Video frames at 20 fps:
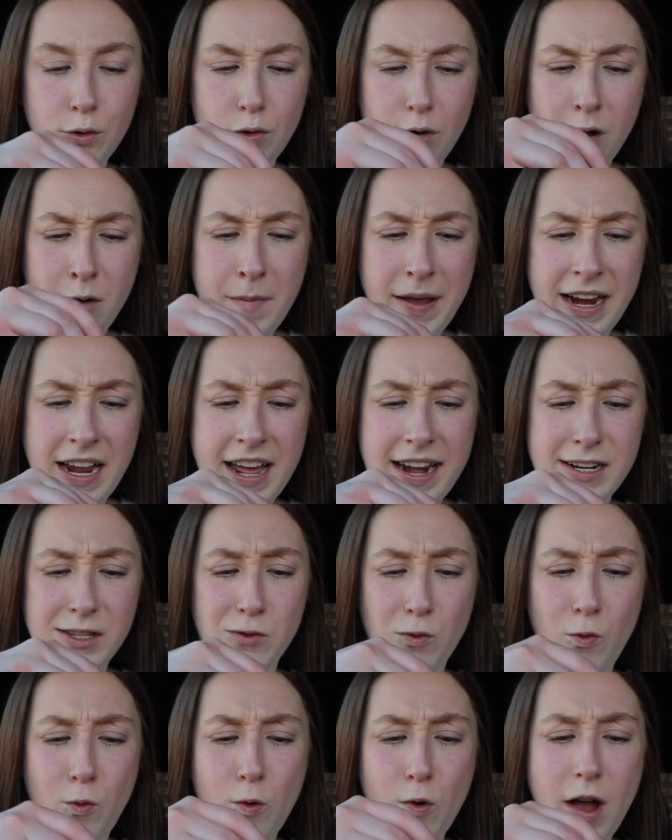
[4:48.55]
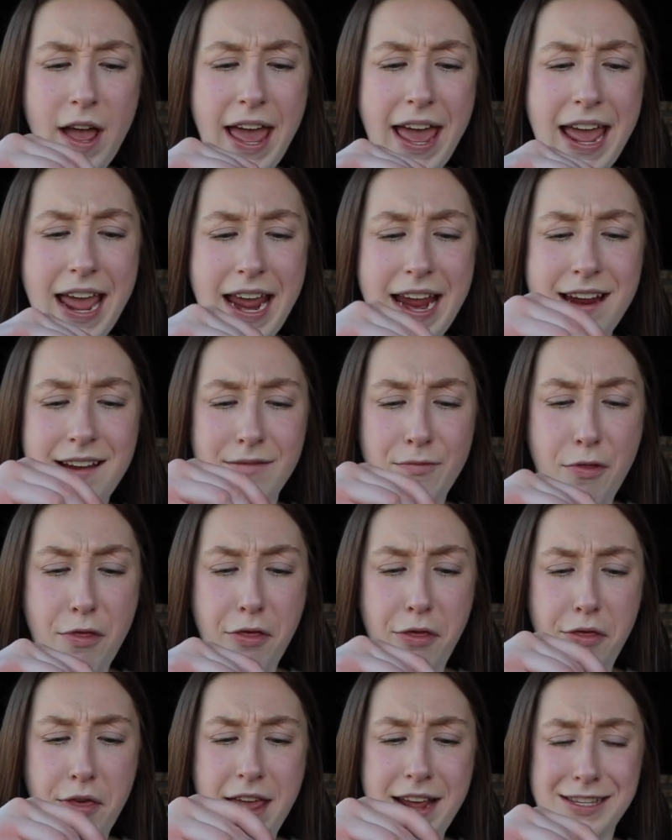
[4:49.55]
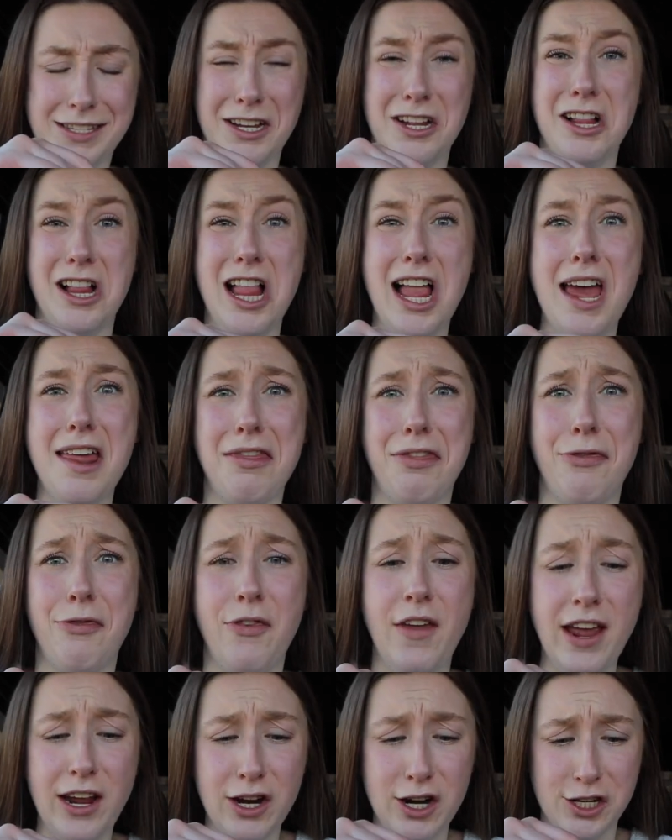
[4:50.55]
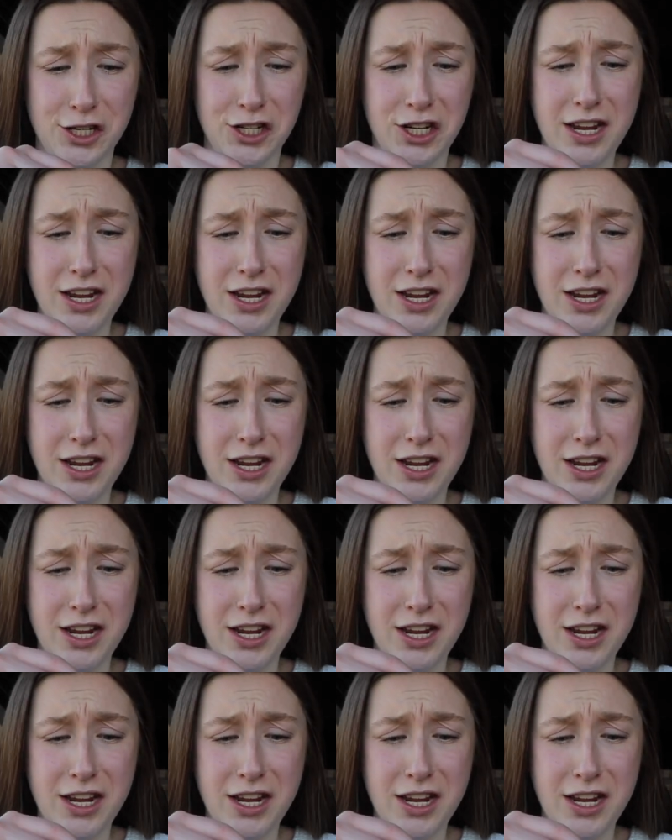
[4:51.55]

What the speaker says: Oh my God, it's a lot thicker.